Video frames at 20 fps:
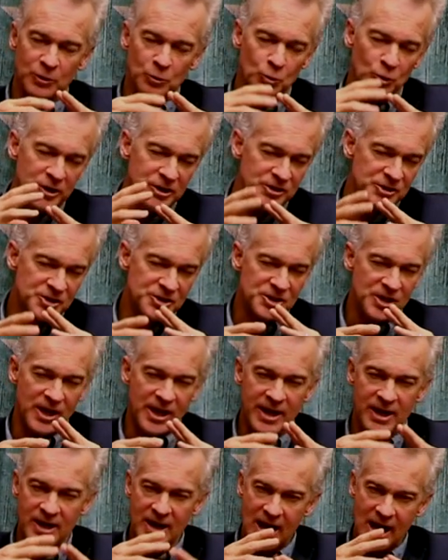and what you
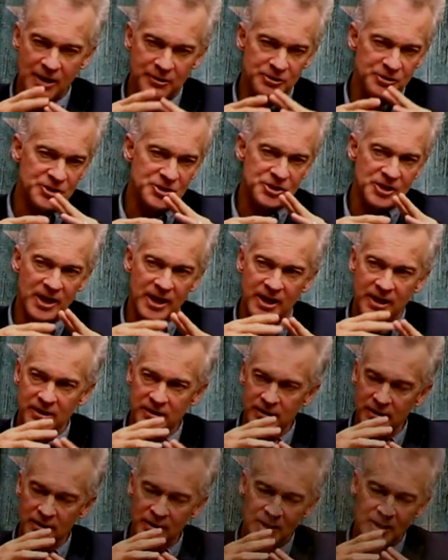say and how you say it
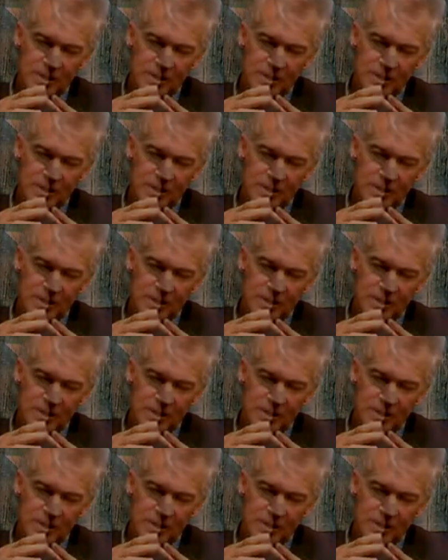and